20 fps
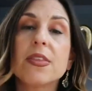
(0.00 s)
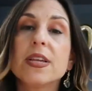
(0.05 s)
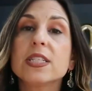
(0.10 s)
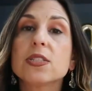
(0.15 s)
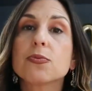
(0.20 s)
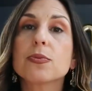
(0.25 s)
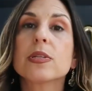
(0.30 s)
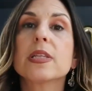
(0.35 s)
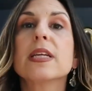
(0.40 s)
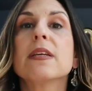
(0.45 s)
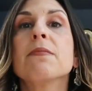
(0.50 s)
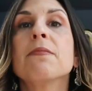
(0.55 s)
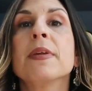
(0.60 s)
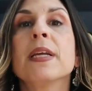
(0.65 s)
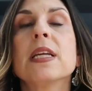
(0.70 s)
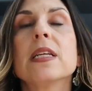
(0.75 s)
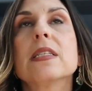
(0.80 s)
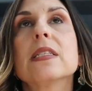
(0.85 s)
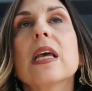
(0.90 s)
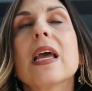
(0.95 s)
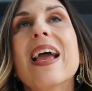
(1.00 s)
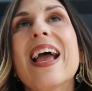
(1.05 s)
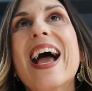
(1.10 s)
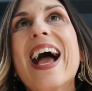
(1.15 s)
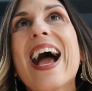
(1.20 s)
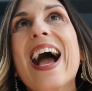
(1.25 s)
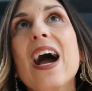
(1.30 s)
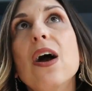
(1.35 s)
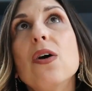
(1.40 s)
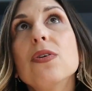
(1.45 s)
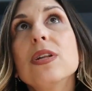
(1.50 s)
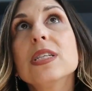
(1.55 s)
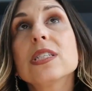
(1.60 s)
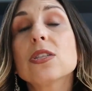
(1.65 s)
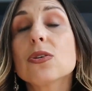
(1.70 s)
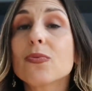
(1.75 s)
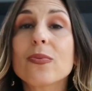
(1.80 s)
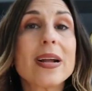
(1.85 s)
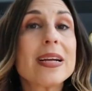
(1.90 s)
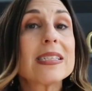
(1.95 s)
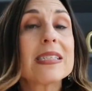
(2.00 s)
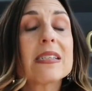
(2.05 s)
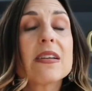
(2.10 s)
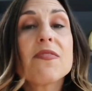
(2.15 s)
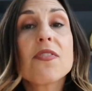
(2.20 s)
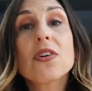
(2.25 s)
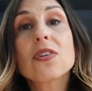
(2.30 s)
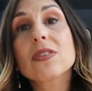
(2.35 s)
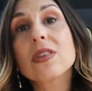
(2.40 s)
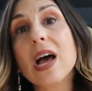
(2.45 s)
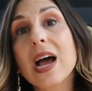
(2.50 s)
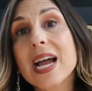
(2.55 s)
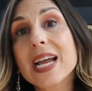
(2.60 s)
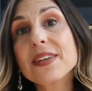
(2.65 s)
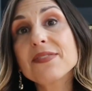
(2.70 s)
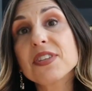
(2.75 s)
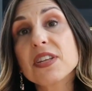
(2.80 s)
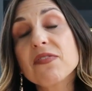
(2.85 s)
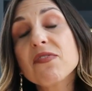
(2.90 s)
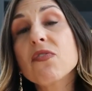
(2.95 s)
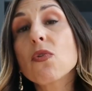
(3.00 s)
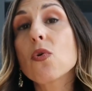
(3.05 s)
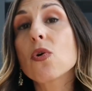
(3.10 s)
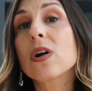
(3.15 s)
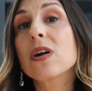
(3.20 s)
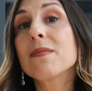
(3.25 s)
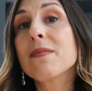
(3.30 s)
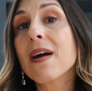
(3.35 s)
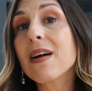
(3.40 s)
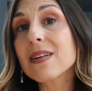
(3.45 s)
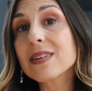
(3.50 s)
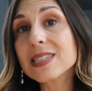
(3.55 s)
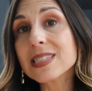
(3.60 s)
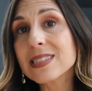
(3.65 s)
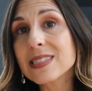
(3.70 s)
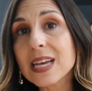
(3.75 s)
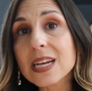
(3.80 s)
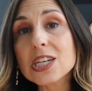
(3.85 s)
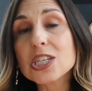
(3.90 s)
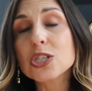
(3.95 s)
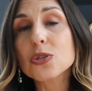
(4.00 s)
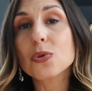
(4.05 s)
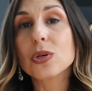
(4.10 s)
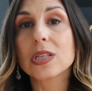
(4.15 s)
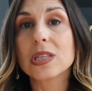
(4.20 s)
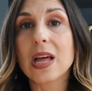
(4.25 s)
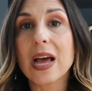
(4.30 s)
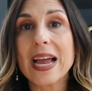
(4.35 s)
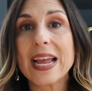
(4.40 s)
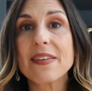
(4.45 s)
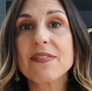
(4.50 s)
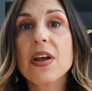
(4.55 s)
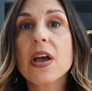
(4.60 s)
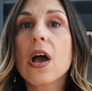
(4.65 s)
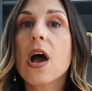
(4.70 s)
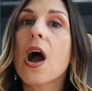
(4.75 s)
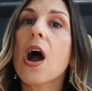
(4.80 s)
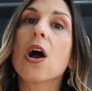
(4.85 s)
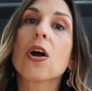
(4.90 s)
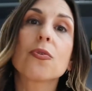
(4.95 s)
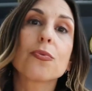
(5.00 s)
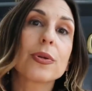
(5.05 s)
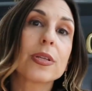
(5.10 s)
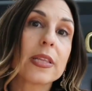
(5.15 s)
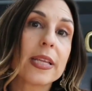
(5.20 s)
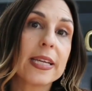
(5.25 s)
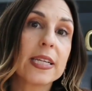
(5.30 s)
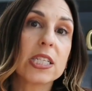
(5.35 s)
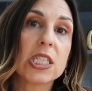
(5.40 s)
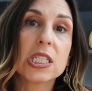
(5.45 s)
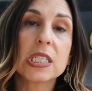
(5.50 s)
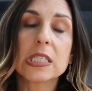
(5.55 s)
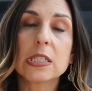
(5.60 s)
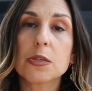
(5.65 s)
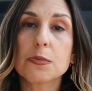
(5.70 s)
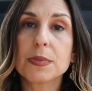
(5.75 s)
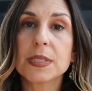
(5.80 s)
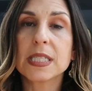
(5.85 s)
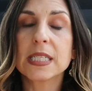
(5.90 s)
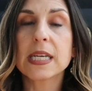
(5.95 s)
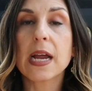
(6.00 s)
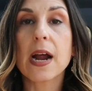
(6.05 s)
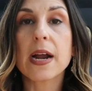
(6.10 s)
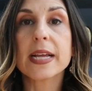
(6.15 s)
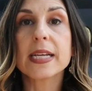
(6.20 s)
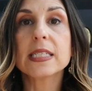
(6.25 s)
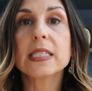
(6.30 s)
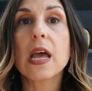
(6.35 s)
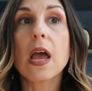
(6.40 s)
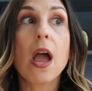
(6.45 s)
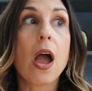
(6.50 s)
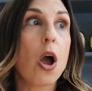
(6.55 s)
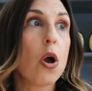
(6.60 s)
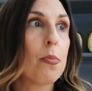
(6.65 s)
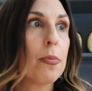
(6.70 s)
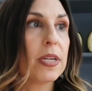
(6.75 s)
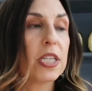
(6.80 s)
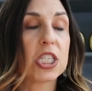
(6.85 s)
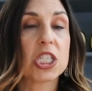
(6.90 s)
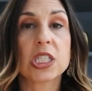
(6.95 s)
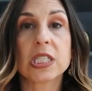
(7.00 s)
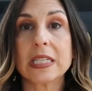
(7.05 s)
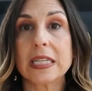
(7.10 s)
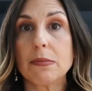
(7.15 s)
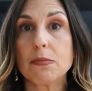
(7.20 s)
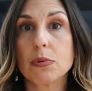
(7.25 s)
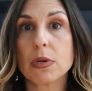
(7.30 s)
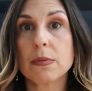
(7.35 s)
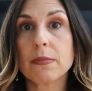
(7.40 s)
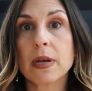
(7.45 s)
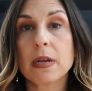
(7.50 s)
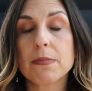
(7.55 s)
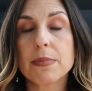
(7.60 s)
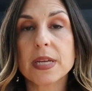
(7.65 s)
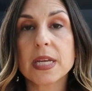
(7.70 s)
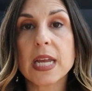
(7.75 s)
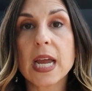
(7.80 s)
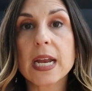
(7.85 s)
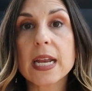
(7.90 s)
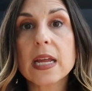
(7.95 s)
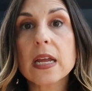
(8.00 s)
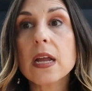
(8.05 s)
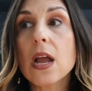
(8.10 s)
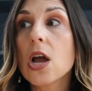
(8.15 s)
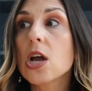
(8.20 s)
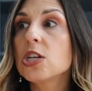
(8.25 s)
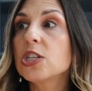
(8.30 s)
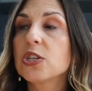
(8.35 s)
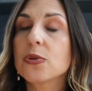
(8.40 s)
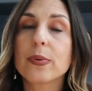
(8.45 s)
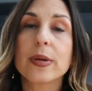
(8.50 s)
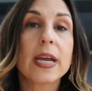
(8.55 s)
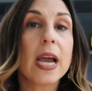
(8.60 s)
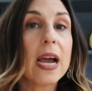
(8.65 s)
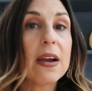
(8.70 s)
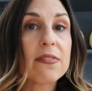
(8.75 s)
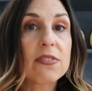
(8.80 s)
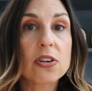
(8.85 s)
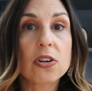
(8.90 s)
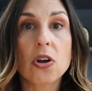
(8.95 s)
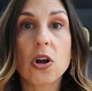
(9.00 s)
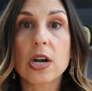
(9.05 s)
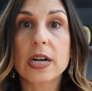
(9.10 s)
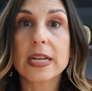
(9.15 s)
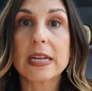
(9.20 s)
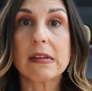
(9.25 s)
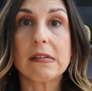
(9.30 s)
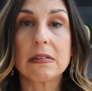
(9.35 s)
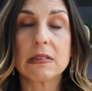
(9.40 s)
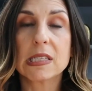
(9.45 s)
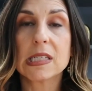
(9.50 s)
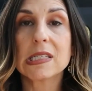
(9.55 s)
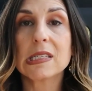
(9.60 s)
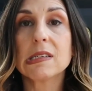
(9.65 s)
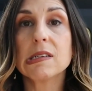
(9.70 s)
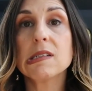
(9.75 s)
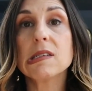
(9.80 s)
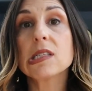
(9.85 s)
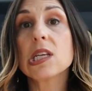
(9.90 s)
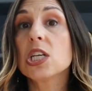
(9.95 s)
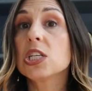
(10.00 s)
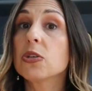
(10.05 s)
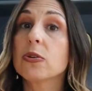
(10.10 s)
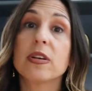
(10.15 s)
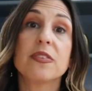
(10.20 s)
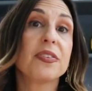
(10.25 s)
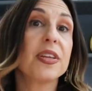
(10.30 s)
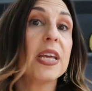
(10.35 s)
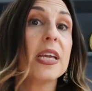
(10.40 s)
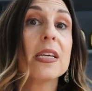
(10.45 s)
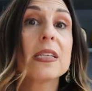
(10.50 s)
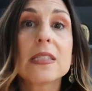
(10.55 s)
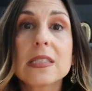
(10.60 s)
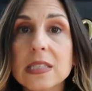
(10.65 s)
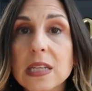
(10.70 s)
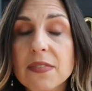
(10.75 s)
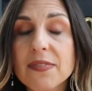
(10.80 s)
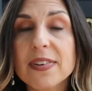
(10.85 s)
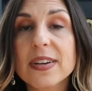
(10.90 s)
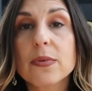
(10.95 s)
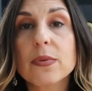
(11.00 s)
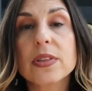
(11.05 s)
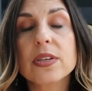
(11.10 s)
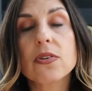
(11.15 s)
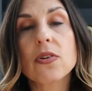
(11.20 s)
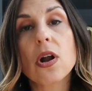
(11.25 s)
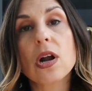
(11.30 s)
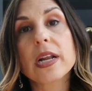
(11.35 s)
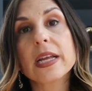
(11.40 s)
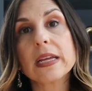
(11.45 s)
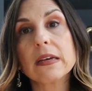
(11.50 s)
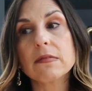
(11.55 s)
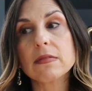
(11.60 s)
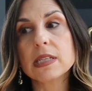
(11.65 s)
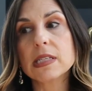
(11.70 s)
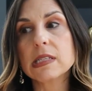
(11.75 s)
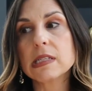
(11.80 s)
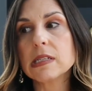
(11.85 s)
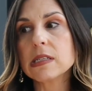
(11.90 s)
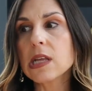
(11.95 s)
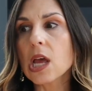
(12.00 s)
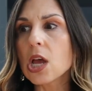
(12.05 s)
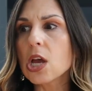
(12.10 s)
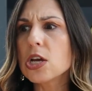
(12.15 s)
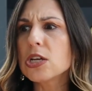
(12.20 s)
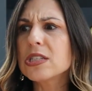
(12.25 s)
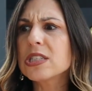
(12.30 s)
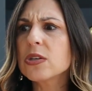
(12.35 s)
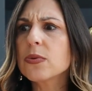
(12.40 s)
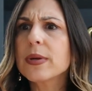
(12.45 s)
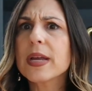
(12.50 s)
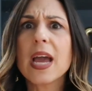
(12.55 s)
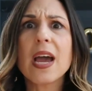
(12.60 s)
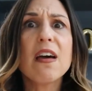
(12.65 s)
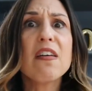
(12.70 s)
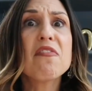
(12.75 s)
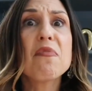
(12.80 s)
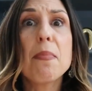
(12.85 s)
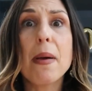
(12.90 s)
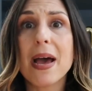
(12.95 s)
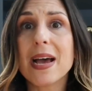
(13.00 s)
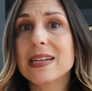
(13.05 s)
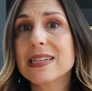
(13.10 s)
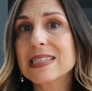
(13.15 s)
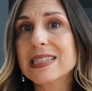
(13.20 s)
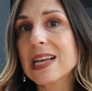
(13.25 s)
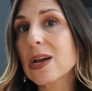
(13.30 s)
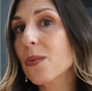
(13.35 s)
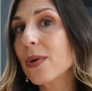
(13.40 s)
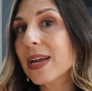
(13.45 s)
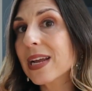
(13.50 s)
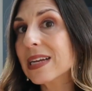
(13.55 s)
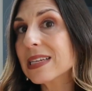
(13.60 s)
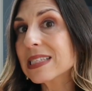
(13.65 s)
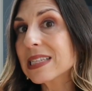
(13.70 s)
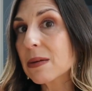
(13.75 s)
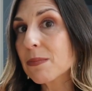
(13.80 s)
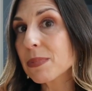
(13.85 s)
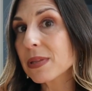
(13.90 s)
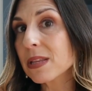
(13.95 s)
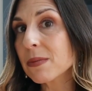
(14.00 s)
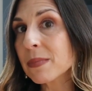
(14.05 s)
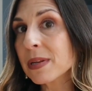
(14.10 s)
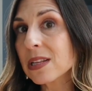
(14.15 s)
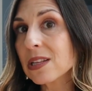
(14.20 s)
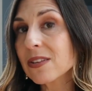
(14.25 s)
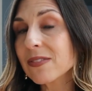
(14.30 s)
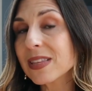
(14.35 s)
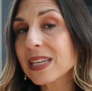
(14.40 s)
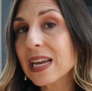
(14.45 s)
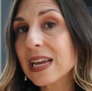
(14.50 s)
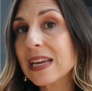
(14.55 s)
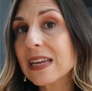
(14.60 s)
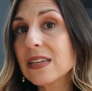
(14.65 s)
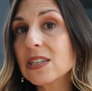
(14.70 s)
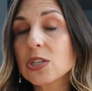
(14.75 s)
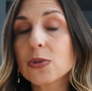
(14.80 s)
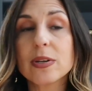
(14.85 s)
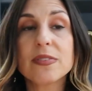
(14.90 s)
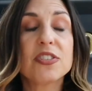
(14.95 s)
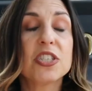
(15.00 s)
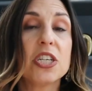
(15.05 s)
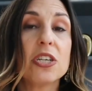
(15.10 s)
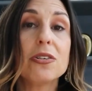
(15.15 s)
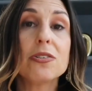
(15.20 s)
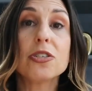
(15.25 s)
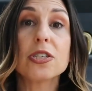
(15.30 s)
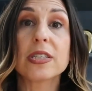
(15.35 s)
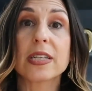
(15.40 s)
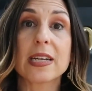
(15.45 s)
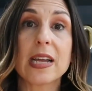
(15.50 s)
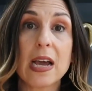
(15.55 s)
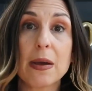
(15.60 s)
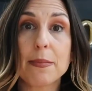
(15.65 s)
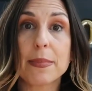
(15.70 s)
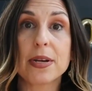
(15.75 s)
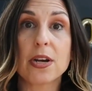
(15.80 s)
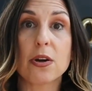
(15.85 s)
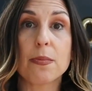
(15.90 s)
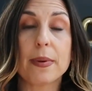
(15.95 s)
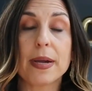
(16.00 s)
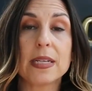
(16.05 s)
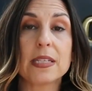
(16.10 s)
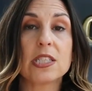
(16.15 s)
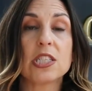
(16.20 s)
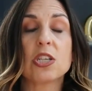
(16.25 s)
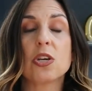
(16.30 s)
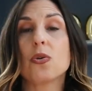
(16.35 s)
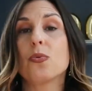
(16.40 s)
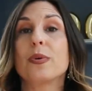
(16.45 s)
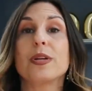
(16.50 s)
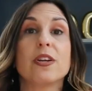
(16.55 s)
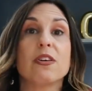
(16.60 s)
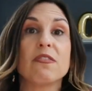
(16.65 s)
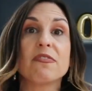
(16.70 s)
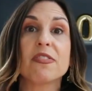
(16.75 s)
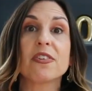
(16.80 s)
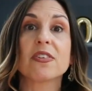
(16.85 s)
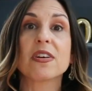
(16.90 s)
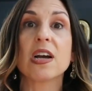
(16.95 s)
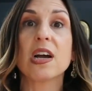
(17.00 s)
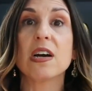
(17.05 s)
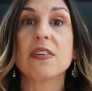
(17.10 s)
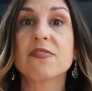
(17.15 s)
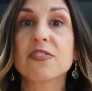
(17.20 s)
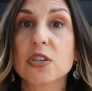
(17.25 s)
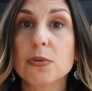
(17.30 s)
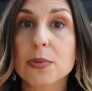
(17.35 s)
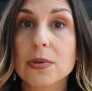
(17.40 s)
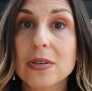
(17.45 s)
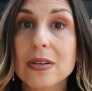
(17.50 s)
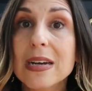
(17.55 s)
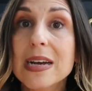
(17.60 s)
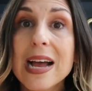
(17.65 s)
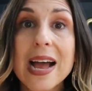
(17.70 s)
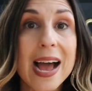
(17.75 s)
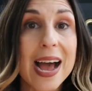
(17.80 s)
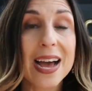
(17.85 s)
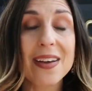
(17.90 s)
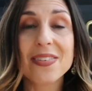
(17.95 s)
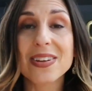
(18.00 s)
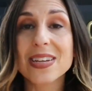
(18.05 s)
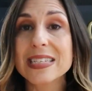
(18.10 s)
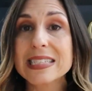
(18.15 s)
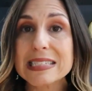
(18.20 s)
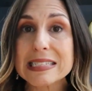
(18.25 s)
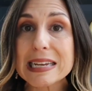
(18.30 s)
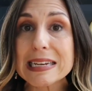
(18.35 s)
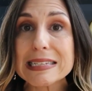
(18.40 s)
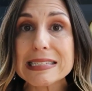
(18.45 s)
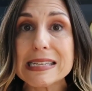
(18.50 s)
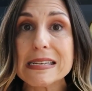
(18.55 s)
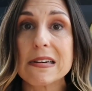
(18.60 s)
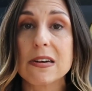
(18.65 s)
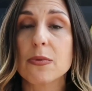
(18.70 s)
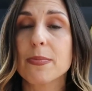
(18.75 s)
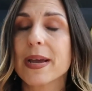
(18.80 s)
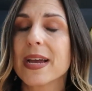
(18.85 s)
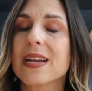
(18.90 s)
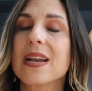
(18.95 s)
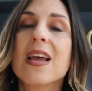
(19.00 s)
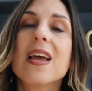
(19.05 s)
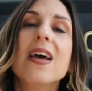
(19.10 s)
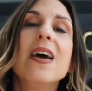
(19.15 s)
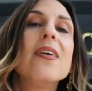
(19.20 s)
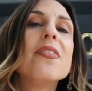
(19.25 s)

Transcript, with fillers: This really means how does the rest of our lives inform our sexual life, our relationship status, how much sleep we might be getting, do we have chronic illnesses, do we have kids suffering with chronic illnesses, do we have pets that wake us up in the middle of the night, do we have children that come in our bed so we don't feel comfortable having sex in our bed.